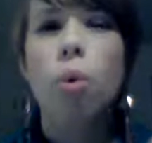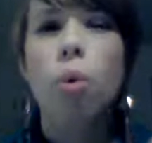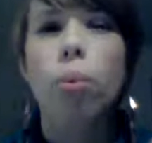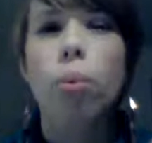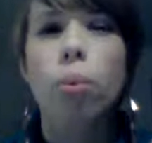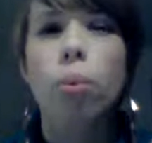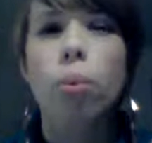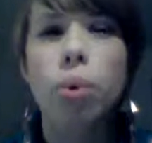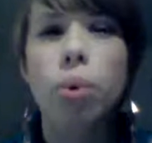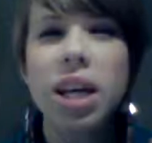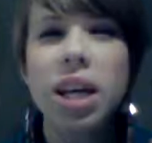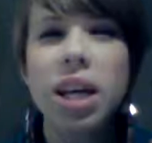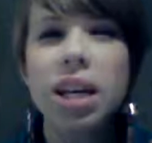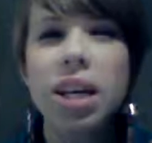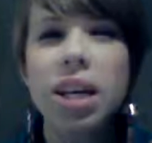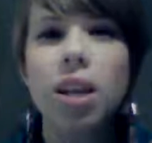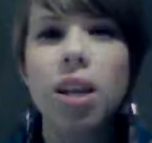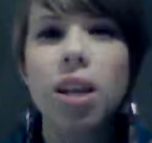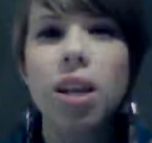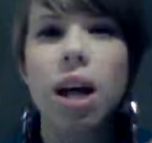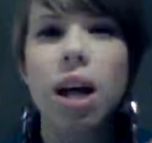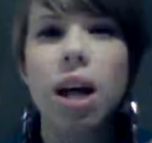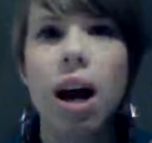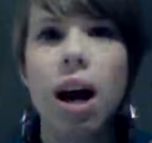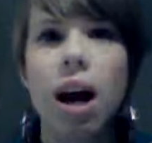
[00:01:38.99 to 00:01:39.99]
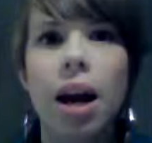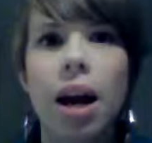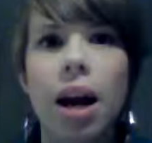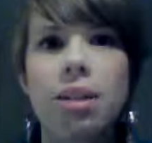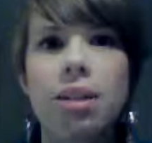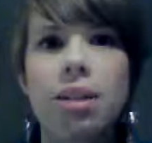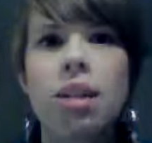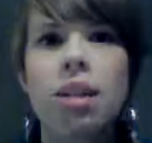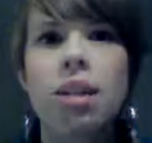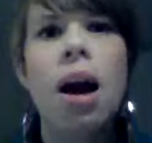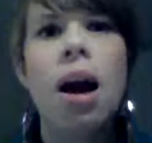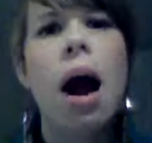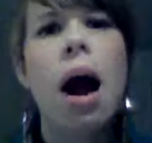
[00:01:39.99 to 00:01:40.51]
realize
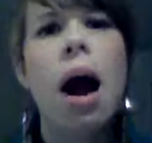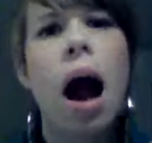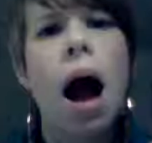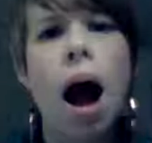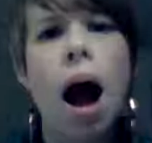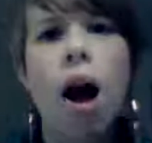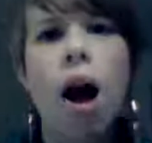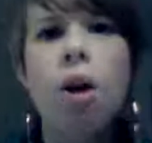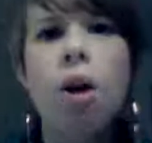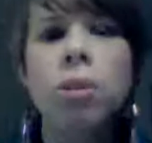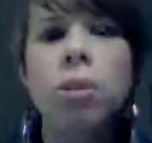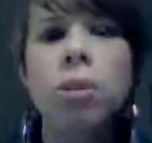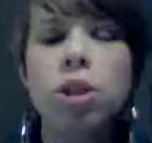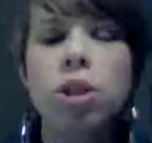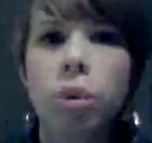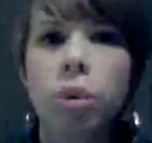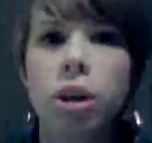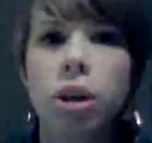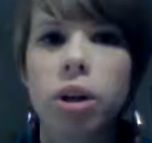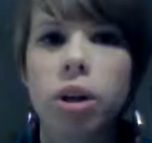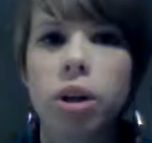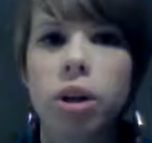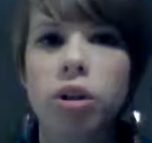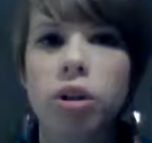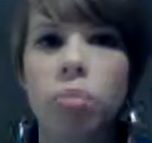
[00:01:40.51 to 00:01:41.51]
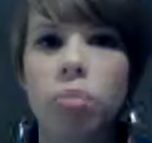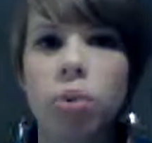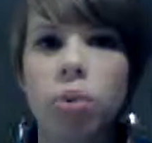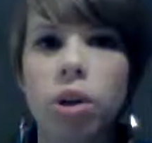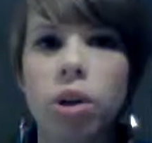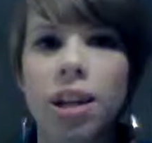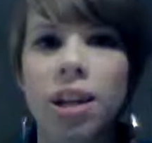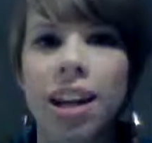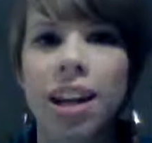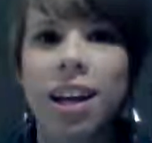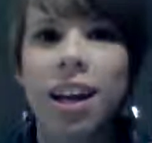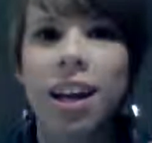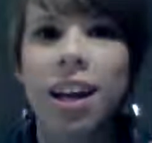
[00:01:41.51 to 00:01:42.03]
how much work you've
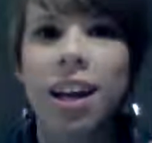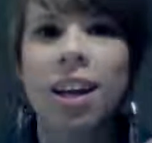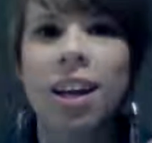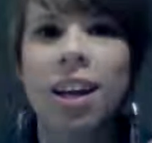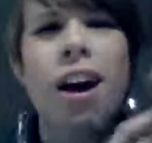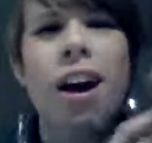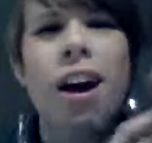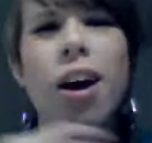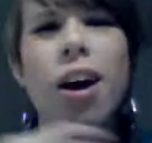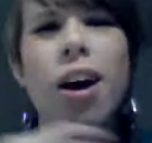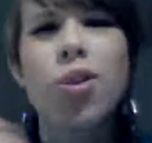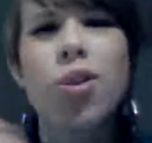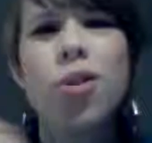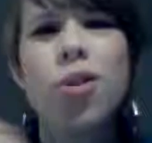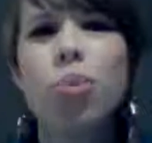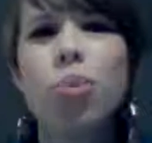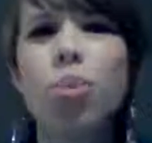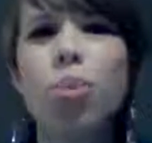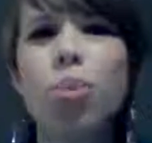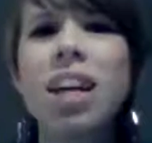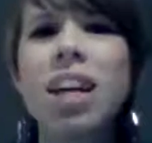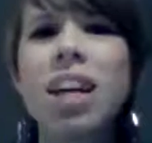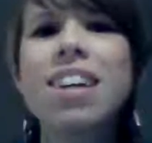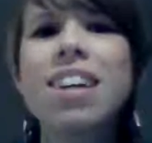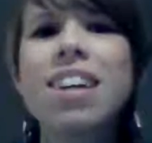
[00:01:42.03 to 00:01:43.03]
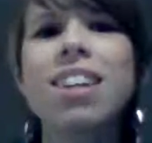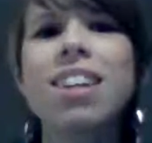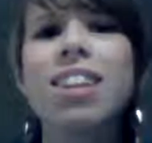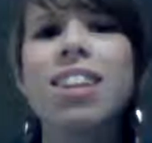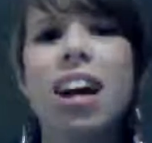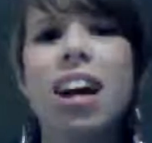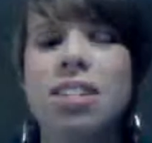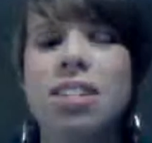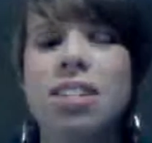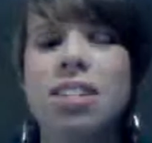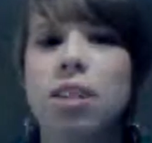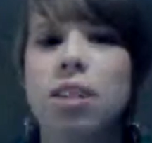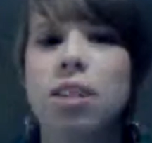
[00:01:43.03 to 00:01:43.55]
put in and
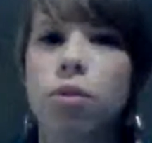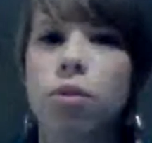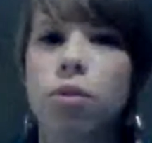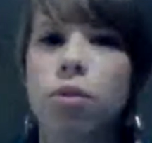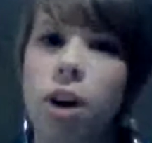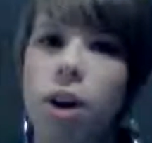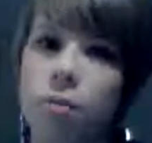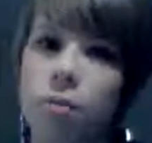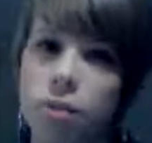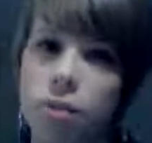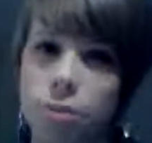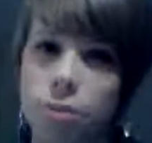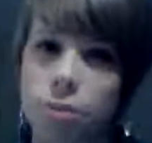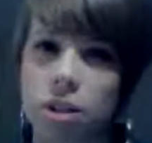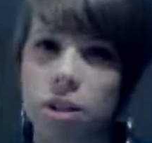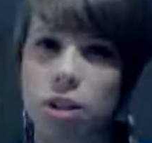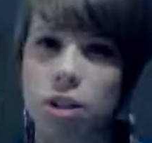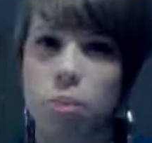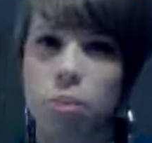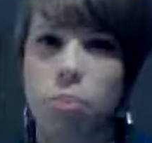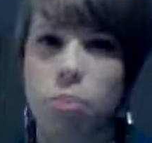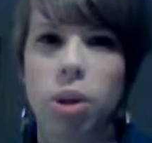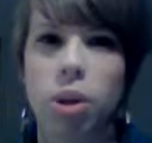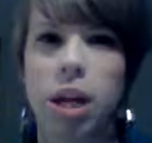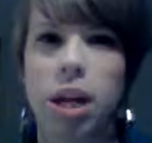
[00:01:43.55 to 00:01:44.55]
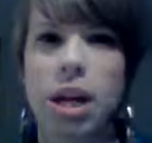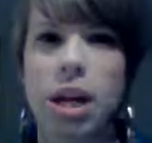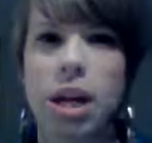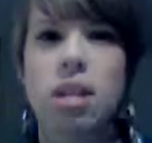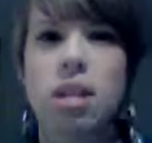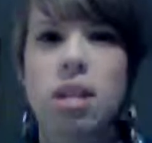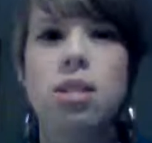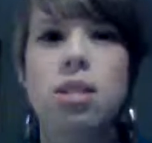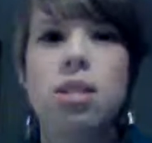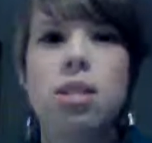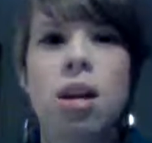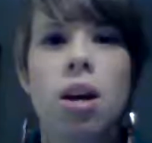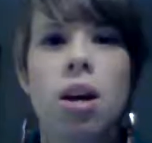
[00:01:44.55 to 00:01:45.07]
realize that you've come from such a place
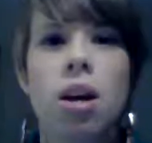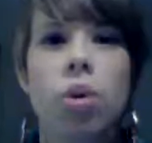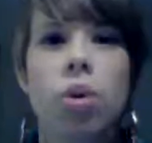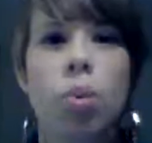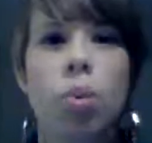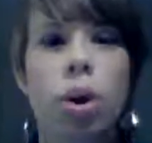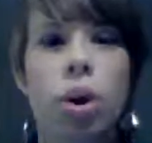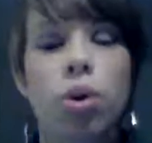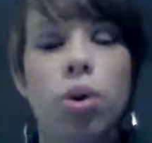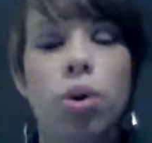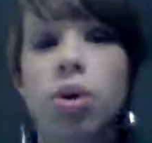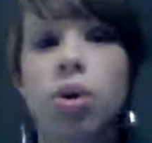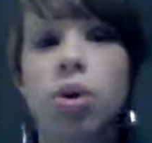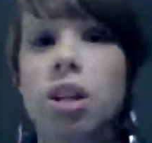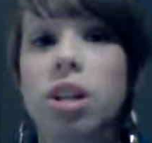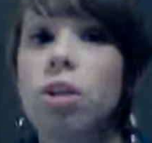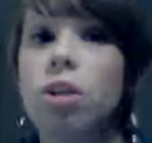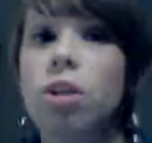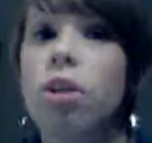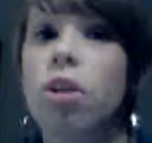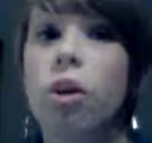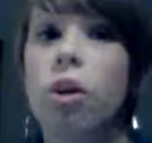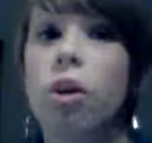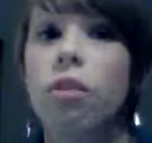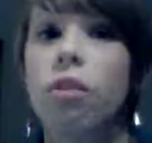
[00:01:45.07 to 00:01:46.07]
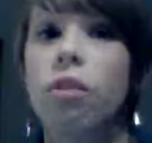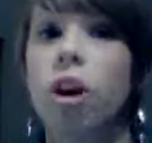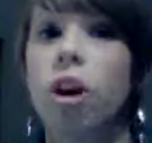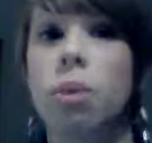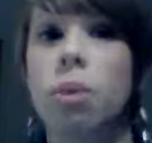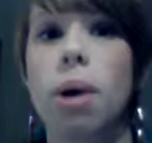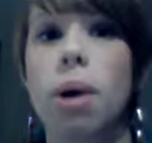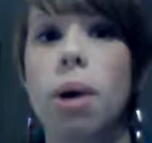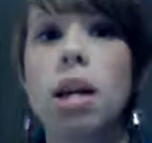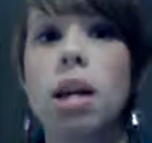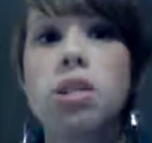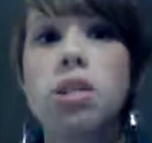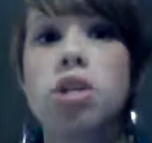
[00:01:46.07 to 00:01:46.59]
where you didn't know very
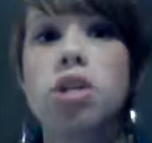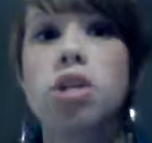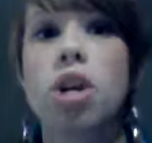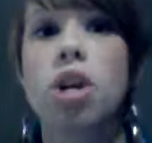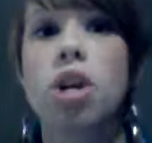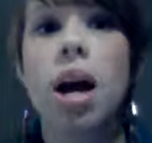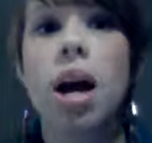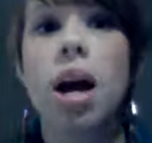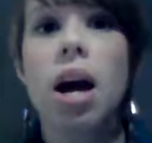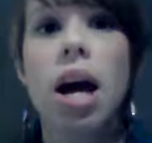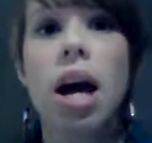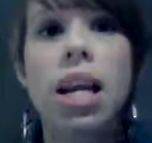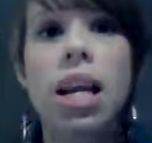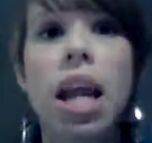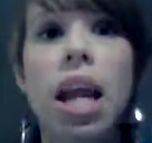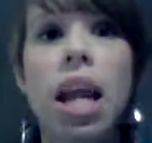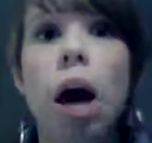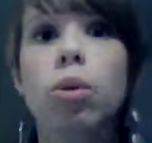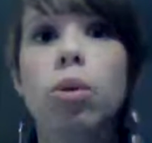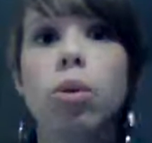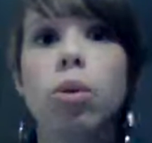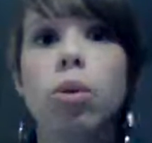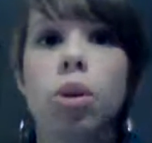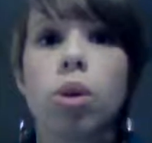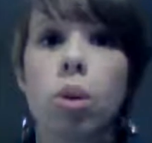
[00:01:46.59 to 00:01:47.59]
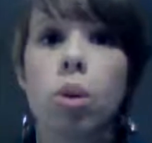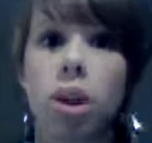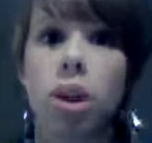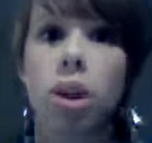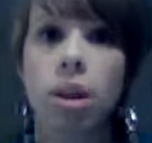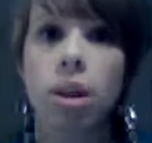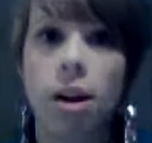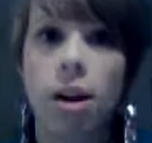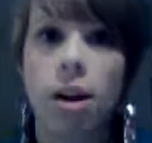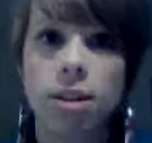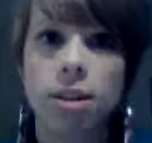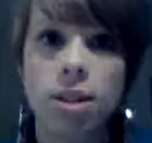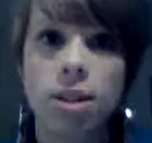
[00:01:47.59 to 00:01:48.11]
much and now you know a
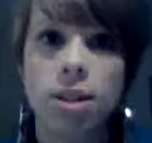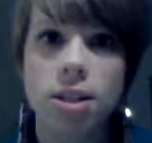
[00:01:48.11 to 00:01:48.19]
lot.